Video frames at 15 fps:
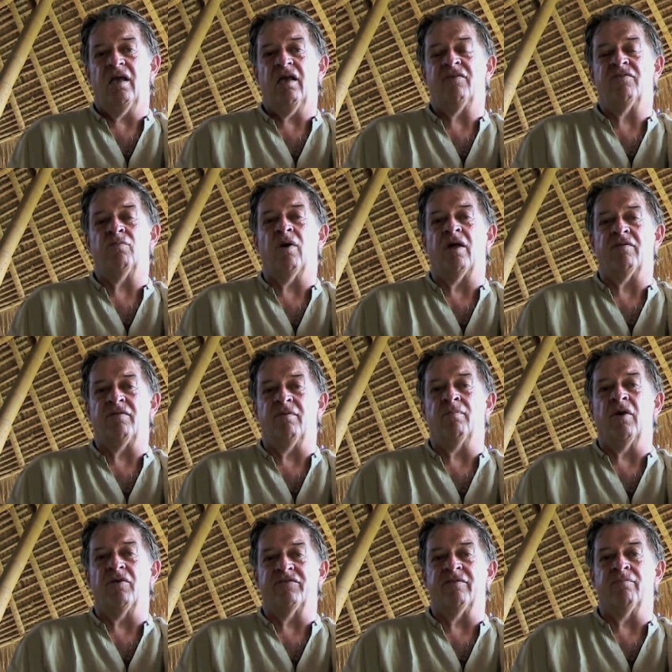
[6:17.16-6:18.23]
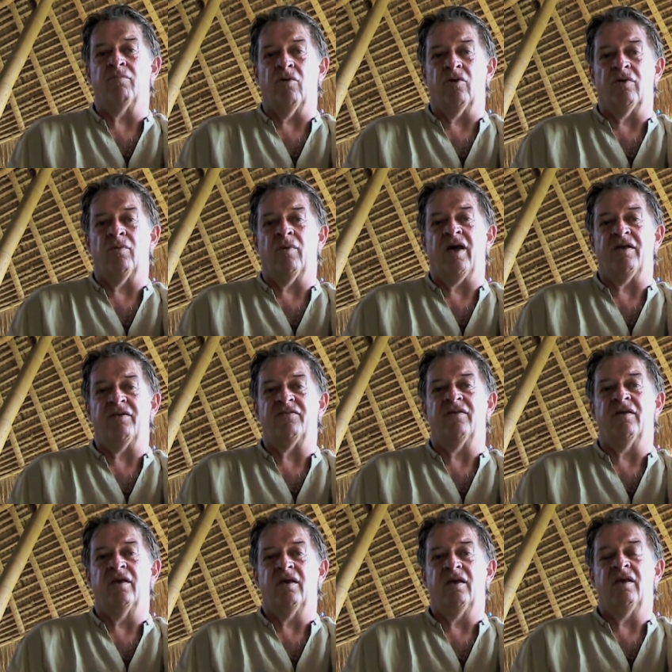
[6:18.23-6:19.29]
is one of the most important ways
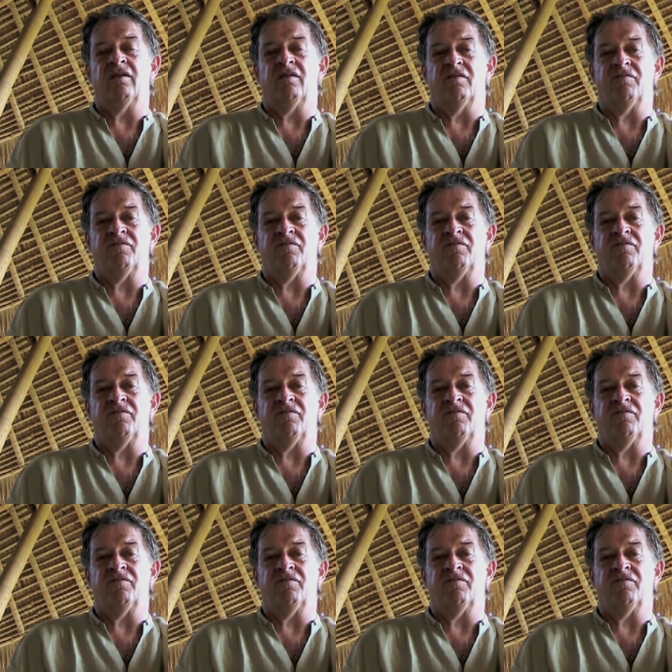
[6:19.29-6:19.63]
into the